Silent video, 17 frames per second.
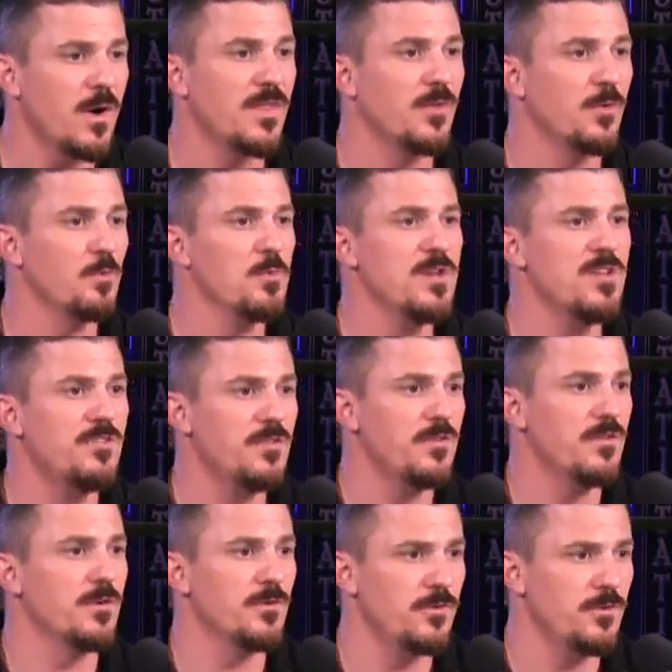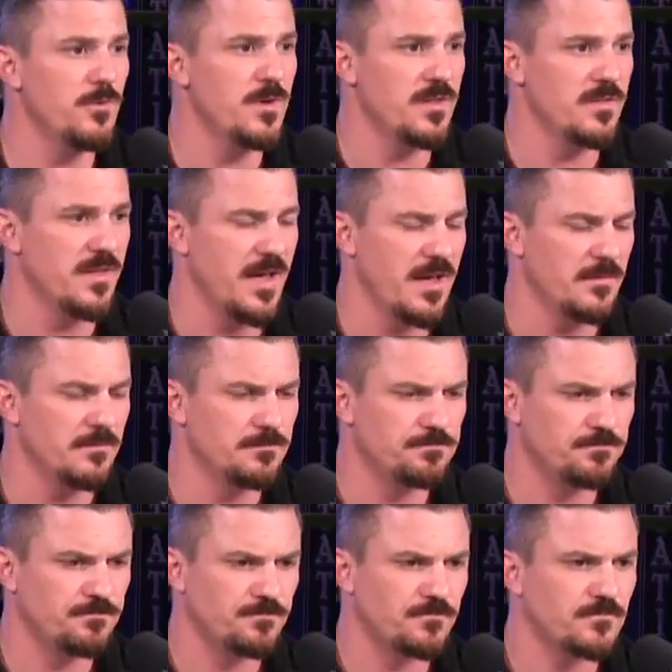And the reason they're doing that
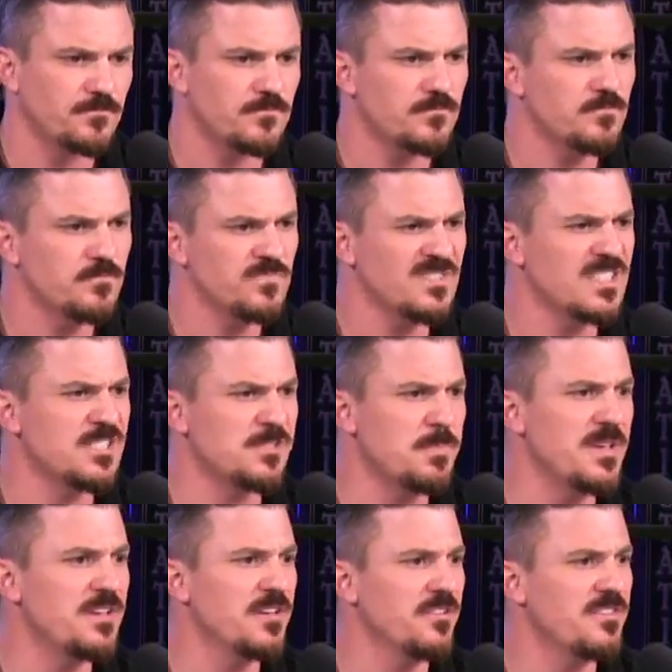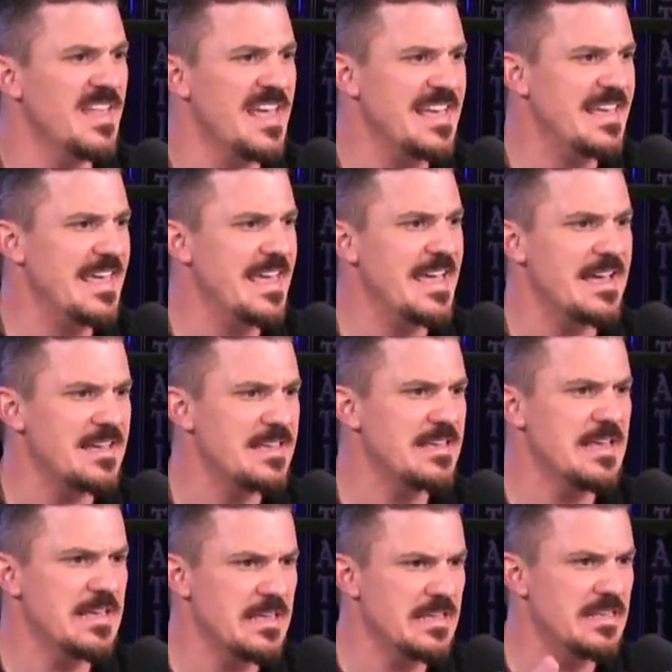is because they can't
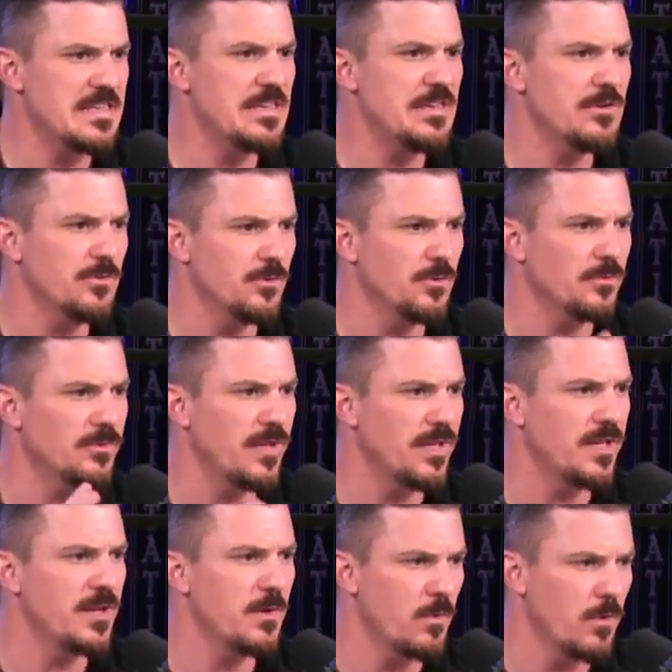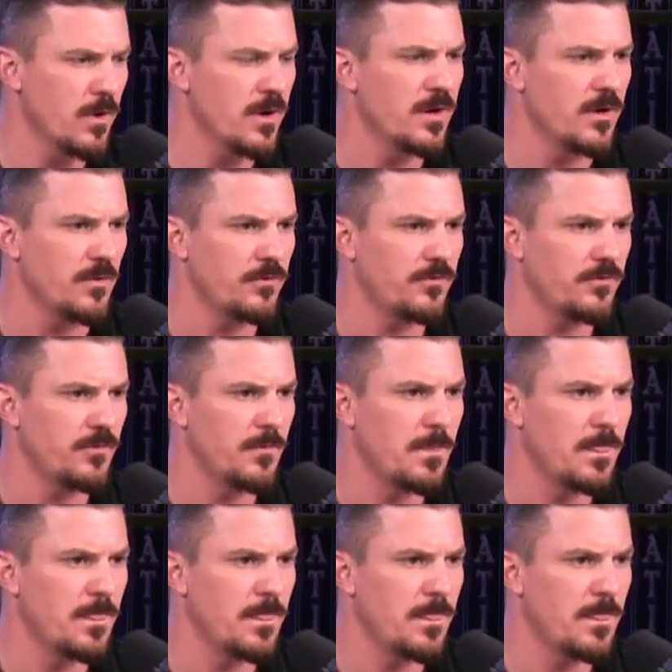get yield anywhere else.